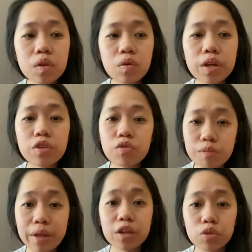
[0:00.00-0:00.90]
Okay, so it's
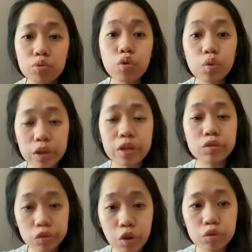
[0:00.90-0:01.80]
better to know
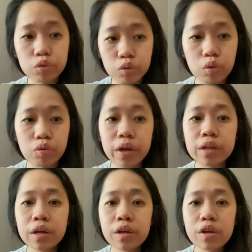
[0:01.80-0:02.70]
than not to know, right?
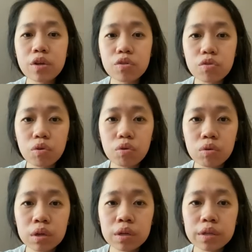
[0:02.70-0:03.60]

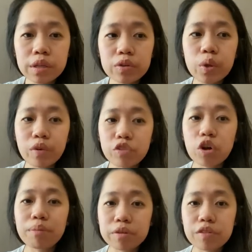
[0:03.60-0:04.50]
So now that we have
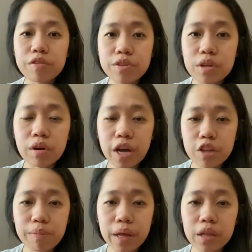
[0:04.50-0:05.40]
talked about the physical
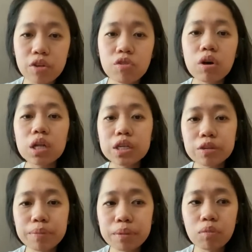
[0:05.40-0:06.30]
aspect, let's talk a little
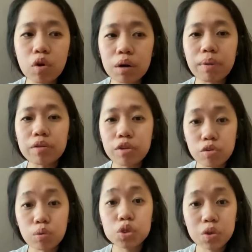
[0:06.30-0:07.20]
bit more about the
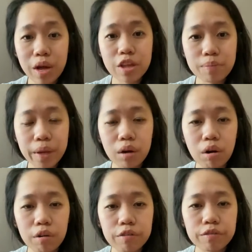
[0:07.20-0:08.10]
social aspect
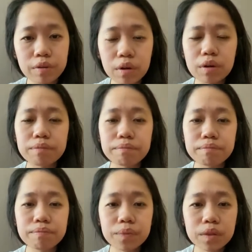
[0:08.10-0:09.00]
of
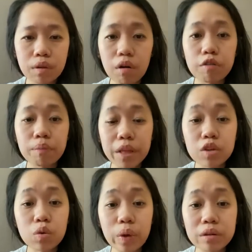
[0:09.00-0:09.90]

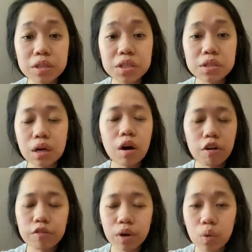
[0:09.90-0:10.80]
mental wellness,
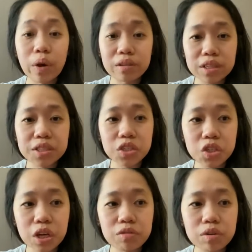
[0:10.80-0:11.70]
of wellness in
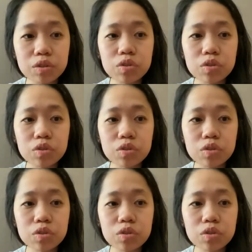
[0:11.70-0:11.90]
general.